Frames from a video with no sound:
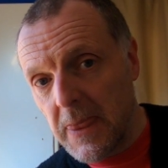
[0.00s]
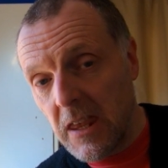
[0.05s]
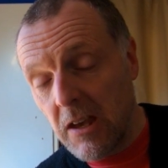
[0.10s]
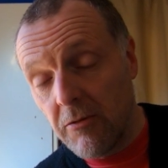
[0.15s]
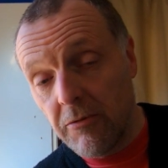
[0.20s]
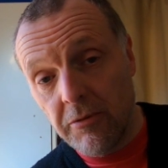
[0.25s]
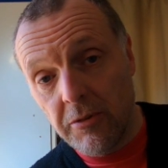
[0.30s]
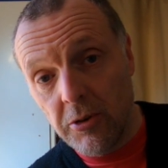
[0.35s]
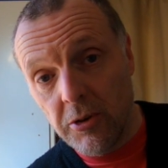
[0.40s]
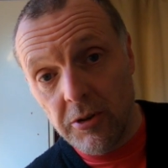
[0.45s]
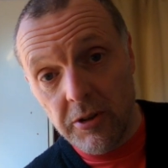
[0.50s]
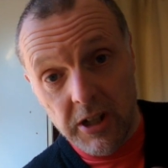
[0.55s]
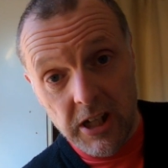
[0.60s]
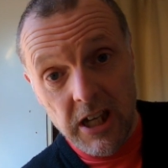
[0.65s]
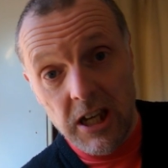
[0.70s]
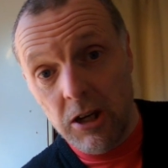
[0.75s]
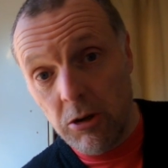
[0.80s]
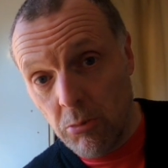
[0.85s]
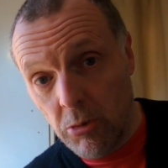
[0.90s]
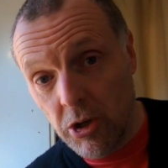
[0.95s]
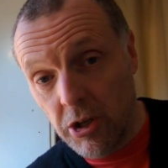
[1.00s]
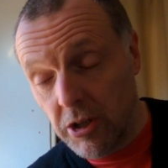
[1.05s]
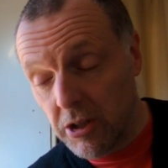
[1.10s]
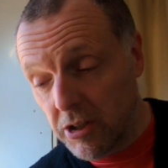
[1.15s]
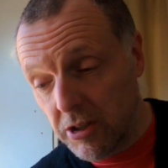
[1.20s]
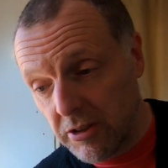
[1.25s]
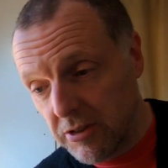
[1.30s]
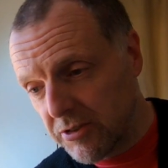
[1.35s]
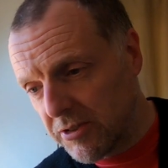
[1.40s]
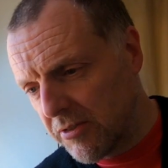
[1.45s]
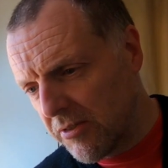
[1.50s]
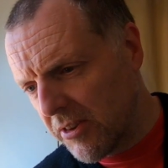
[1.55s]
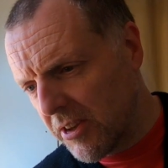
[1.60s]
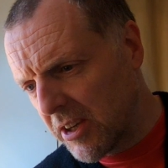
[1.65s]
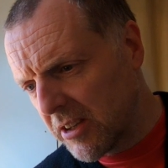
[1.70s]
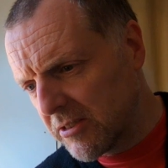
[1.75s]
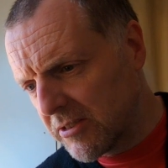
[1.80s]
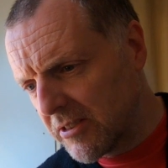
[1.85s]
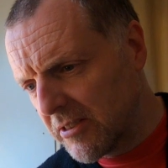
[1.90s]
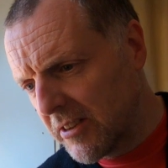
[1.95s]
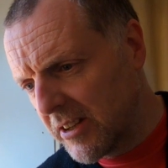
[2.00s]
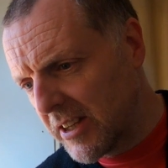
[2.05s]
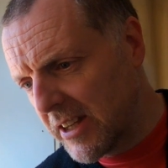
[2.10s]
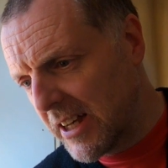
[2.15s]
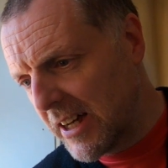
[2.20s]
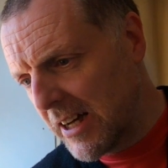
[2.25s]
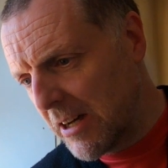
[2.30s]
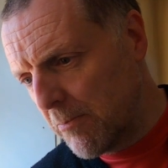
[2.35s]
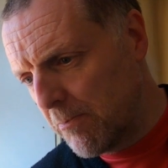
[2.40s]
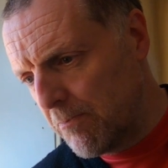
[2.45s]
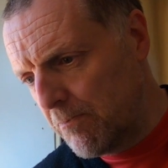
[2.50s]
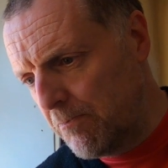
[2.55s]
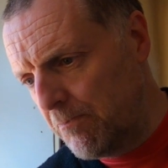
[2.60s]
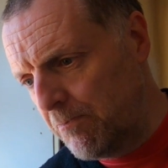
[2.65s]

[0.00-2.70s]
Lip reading: for key workers and things like that.